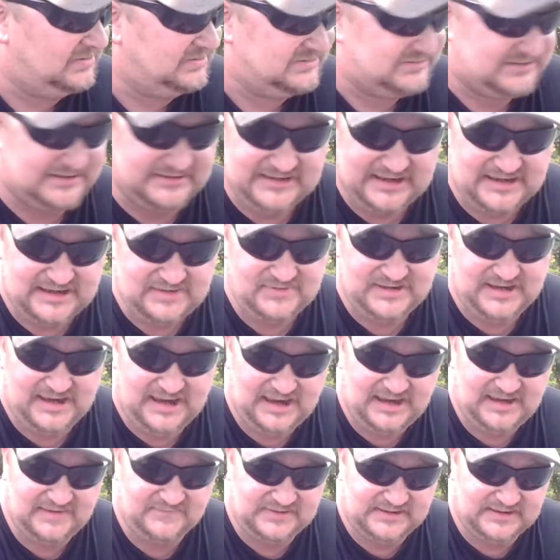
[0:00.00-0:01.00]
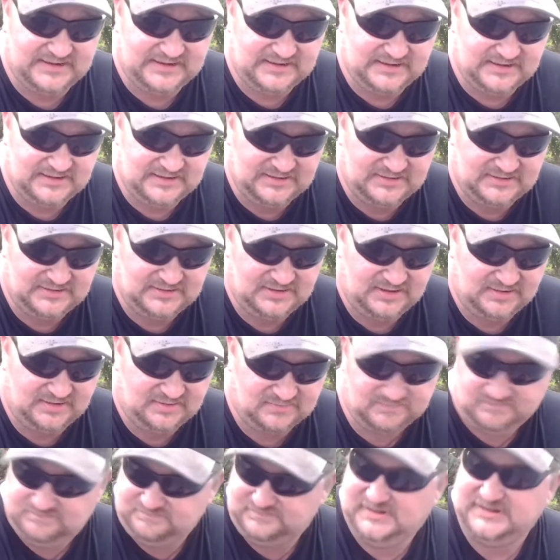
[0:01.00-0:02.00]
Today we have
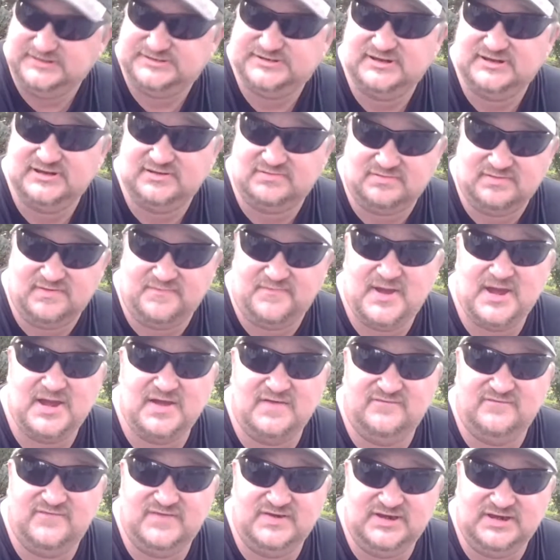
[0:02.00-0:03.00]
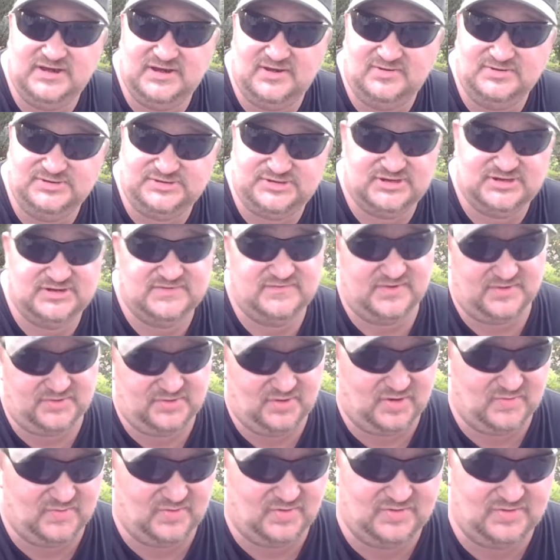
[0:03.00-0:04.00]
basically a repair video instead of a
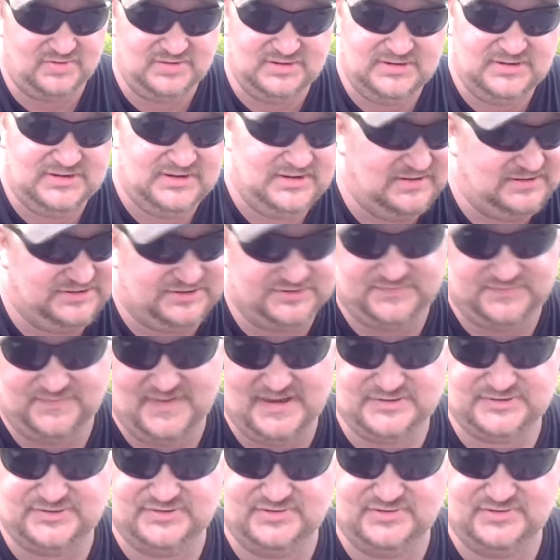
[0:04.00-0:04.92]
normal just messing